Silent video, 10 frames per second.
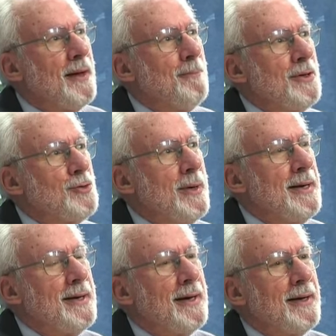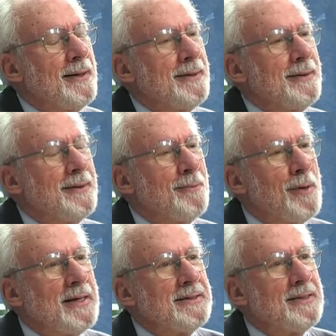between the
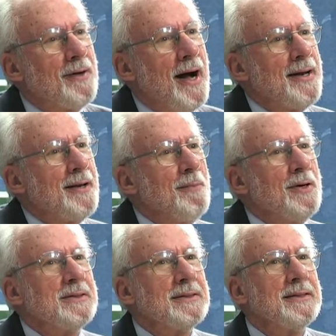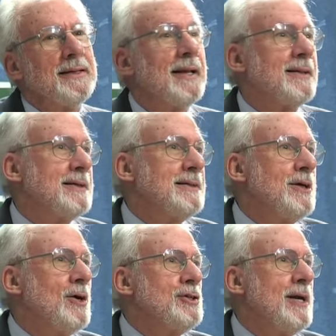presence of God and Moses to get this
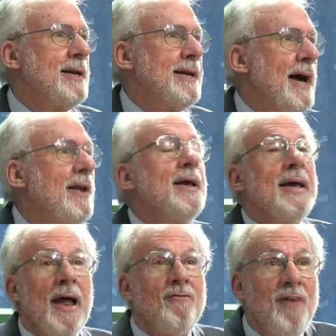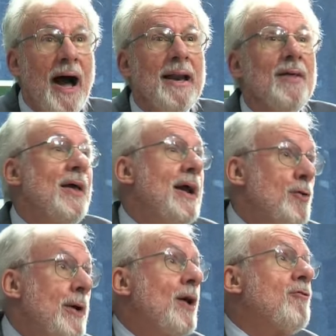negotiated down. And finally, they
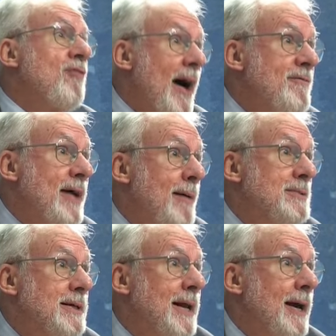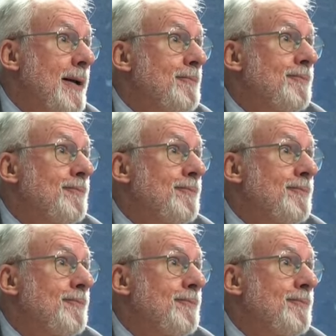agree on 5 times a day.